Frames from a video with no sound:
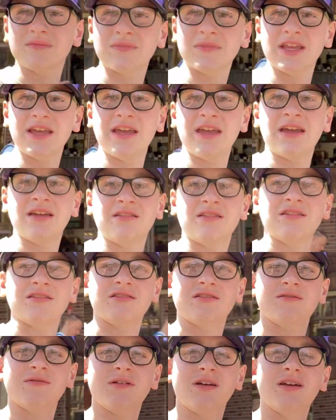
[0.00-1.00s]
in
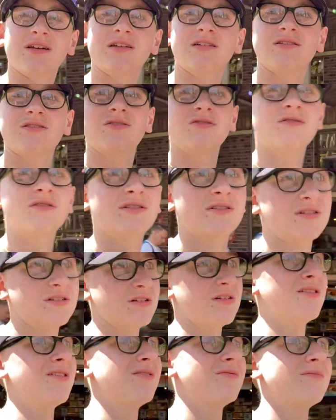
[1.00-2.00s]
the
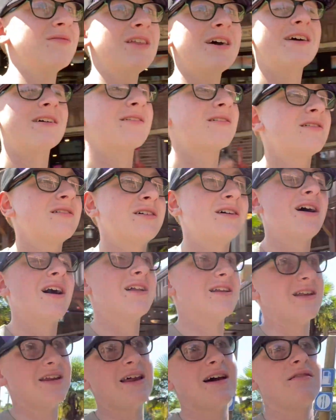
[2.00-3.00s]
new land.
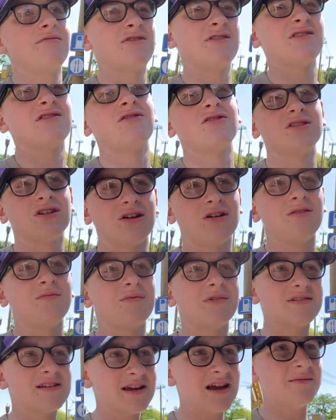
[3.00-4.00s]
Well, it's not new
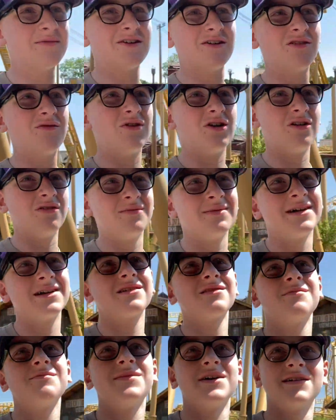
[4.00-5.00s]
because it came out a while back,
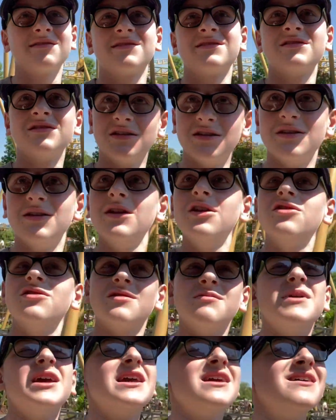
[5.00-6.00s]
but it's new
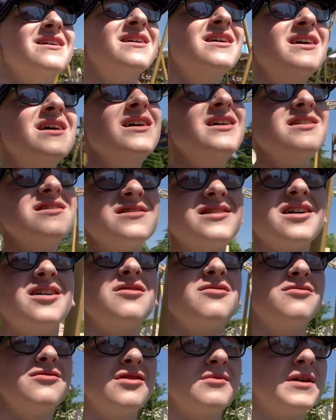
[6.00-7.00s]
to me.
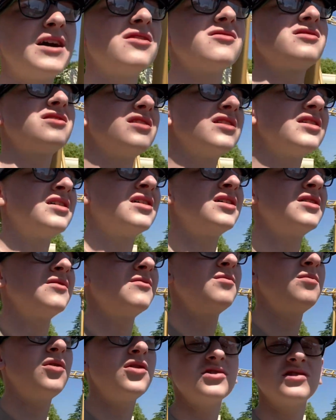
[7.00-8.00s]
So we're about to
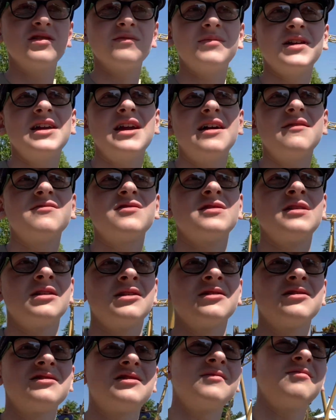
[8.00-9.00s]
possibly have some
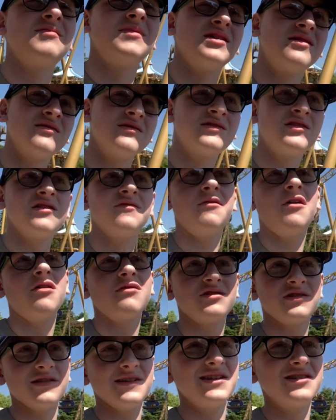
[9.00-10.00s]
lunch, but so far
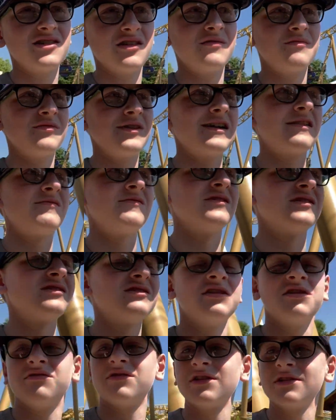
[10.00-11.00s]
it's only showing breakfast,
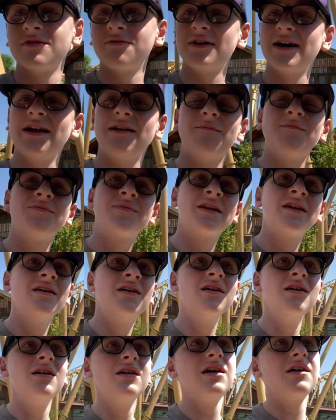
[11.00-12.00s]
so we're going to wait.
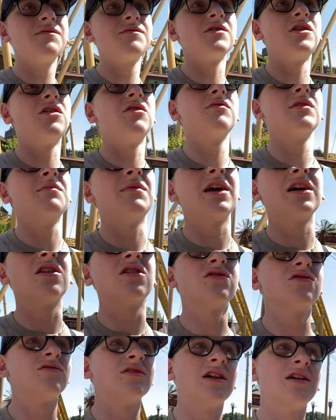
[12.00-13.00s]
If not, we may go
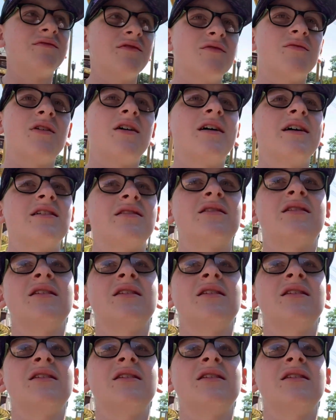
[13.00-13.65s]
to another ride,